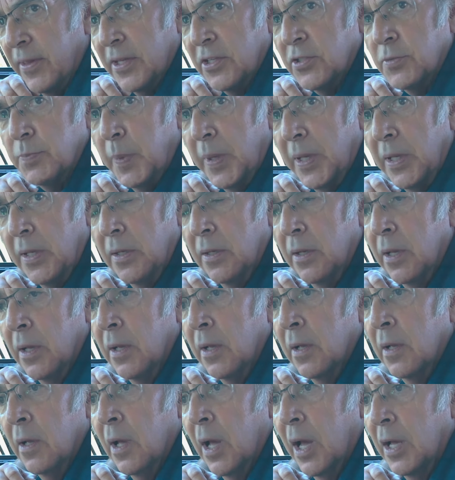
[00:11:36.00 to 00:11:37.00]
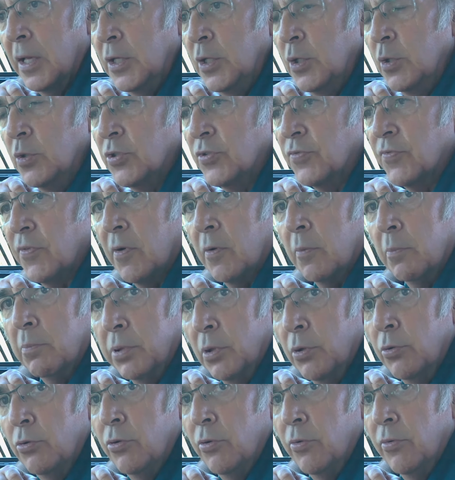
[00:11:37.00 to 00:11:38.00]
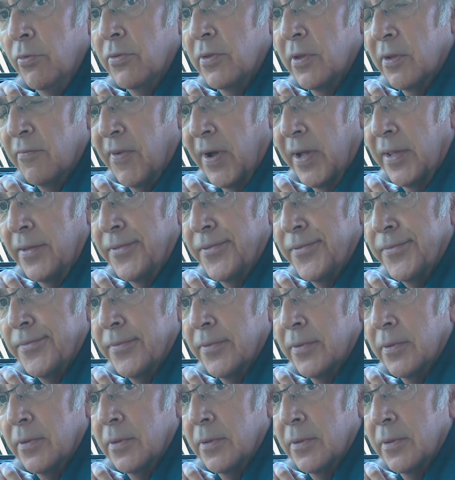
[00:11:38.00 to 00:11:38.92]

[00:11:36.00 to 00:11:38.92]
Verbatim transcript: this being a useful Bluetooth device.